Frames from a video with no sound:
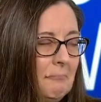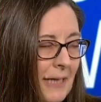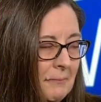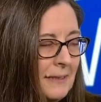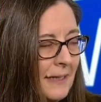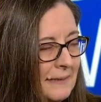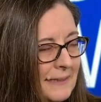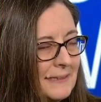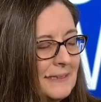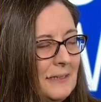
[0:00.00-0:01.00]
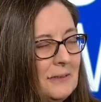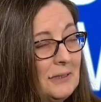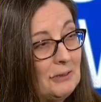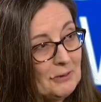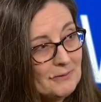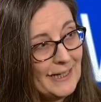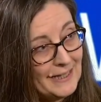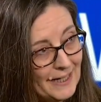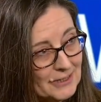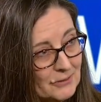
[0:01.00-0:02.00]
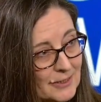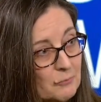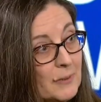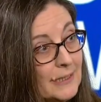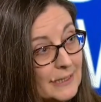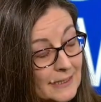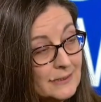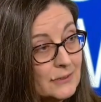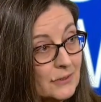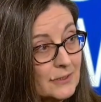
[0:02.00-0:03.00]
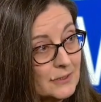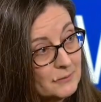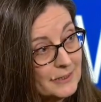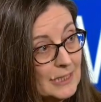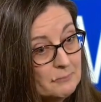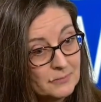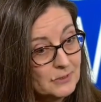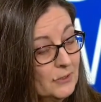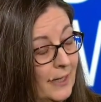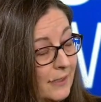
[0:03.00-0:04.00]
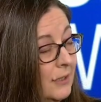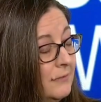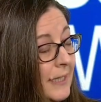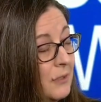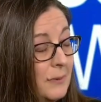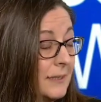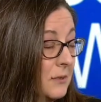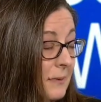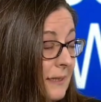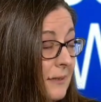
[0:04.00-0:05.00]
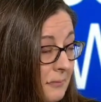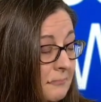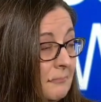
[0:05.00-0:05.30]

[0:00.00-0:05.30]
Maybe not necessarily all that accurate, but it is good to keep track of, like, week to week.